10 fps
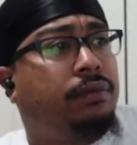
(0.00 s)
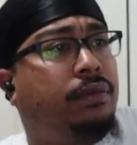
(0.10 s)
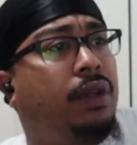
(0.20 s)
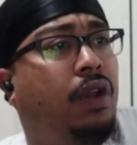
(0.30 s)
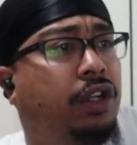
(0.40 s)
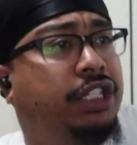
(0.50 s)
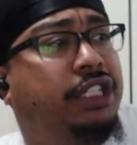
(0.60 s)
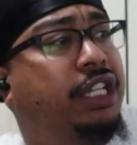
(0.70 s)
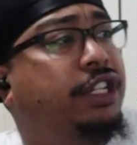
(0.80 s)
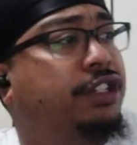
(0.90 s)
Oh, she's
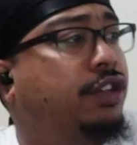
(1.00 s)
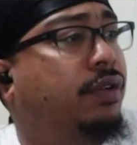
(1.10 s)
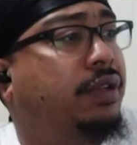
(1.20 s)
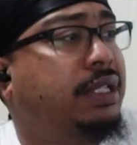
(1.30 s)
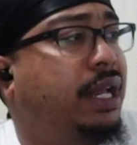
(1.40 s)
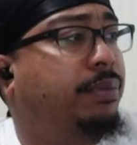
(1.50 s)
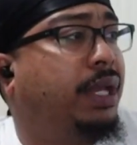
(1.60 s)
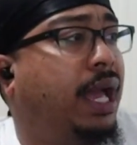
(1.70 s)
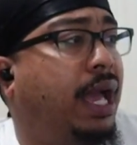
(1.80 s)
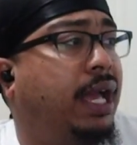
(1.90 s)
teaching you how to be a
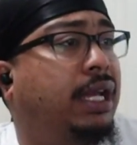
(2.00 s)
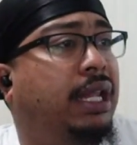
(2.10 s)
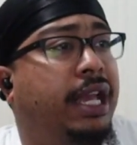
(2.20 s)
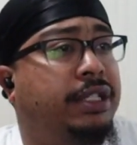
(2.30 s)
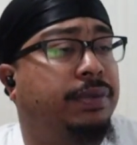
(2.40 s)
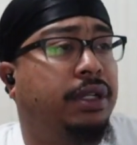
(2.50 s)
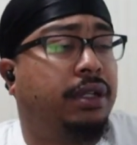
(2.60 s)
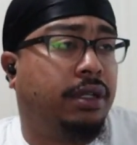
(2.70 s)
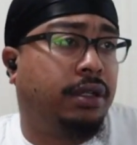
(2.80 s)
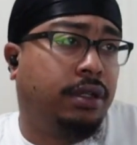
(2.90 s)
high class
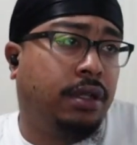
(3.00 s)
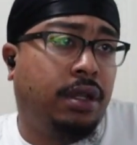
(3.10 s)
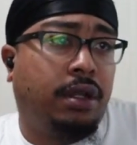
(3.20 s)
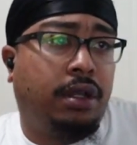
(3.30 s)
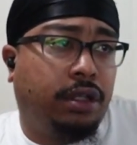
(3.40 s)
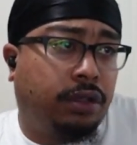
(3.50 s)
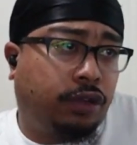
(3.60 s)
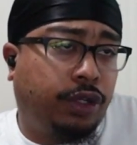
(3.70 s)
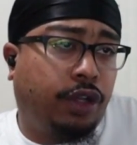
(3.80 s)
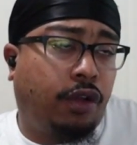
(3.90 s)

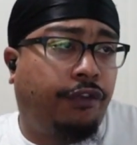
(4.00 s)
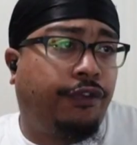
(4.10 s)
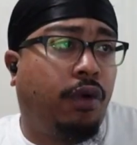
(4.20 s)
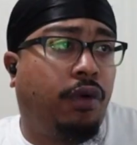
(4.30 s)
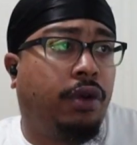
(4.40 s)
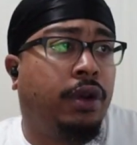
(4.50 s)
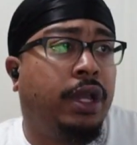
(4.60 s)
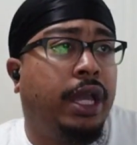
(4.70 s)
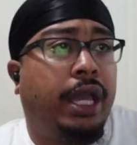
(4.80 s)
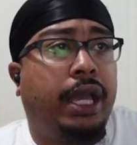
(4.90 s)
304
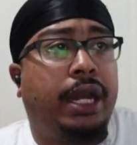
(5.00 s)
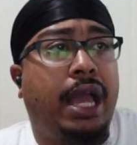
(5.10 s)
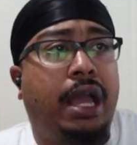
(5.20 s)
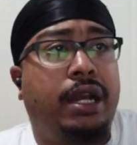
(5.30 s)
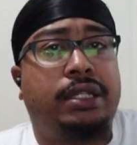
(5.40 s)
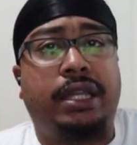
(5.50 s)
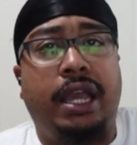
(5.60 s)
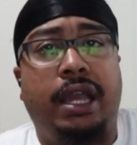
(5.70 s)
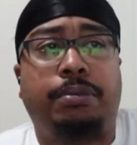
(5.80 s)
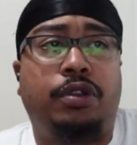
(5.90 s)
and how to
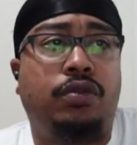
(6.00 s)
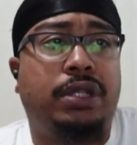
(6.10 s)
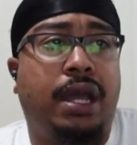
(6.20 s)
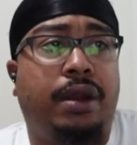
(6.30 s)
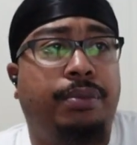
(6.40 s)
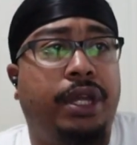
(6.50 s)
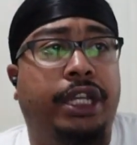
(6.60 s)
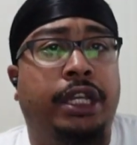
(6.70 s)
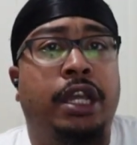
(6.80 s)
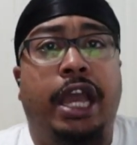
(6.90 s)
scam dudes out of money.
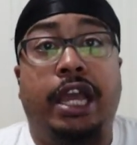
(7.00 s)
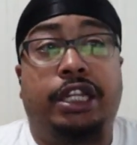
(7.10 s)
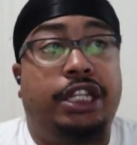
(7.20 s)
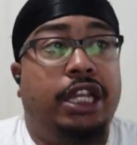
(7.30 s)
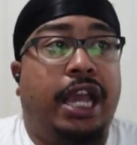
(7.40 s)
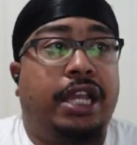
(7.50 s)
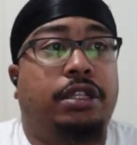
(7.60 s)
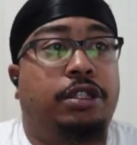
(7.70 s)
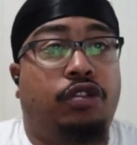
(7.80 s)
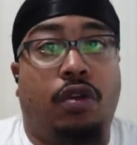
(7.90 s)
And she has a
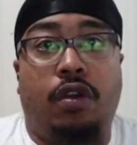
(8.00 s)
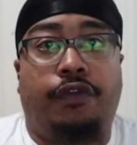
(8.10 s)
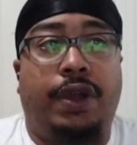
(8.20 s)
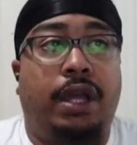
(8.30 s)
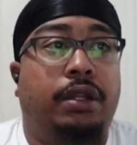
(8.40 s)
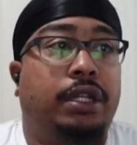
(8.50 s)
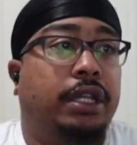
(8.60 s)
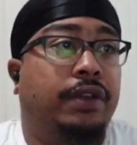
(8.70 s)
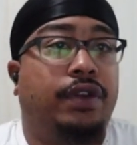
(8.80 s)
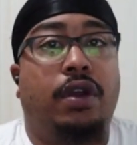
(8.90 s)
strong following and giving
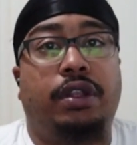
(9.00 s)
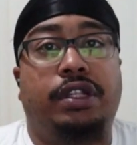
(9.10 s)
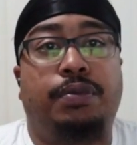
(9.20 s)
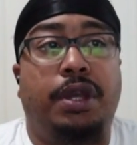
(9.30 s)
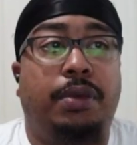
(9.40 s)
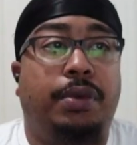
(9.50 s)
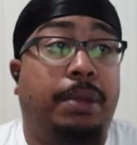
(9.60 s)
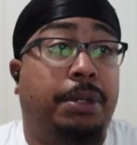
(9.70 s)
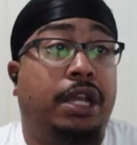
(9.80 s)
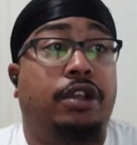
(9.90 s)
all this money, but I'm
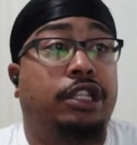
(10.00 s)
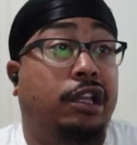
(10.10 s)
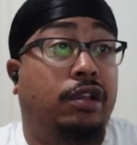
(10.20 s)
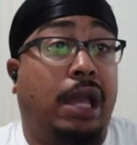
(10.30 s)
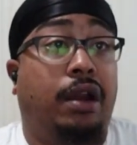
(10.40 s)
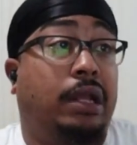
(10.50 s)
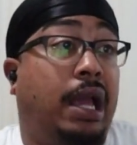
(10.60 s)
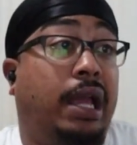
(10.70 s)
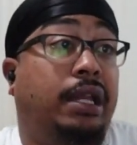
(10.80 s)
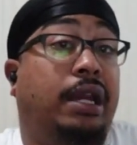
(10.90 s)
guaranteed I
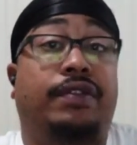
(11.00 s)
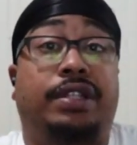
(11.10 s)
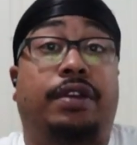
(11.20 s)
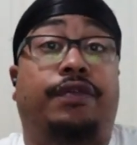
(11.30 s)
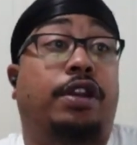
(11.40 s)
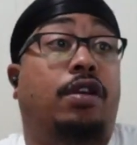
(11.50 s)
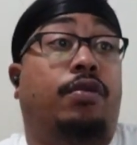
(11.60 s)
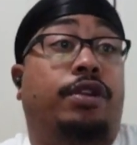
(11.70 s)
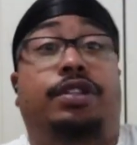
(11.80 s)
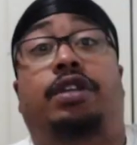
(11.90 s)
ain't never seen a video where you
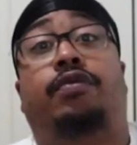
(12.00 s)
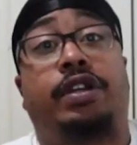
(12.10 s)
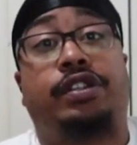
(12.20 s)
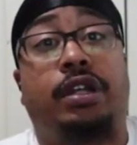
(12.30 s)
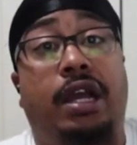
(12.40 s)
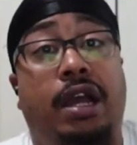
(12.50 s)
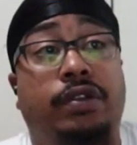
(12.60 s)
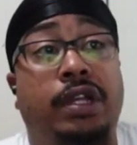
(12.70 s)
see the rest of her house.